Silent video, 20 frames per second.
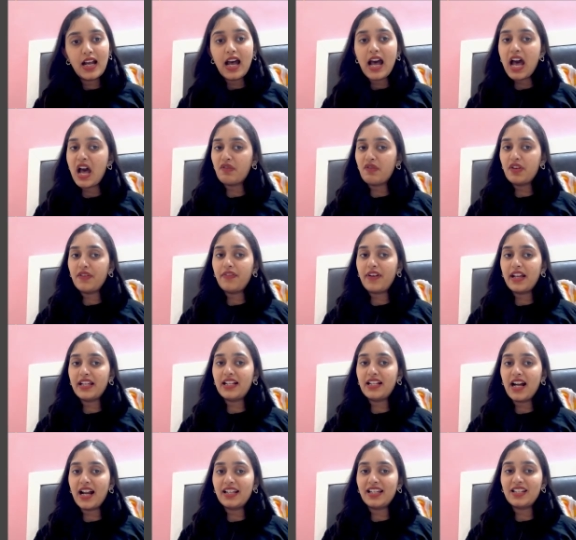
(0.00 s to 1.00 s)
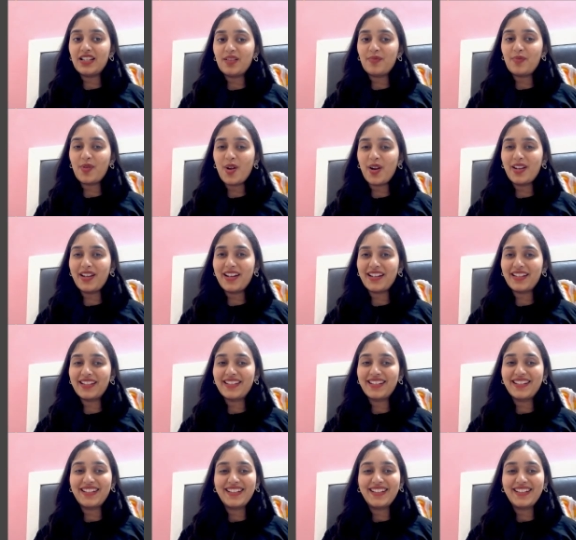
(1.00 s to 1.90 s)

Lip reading: How we find Cartesian product?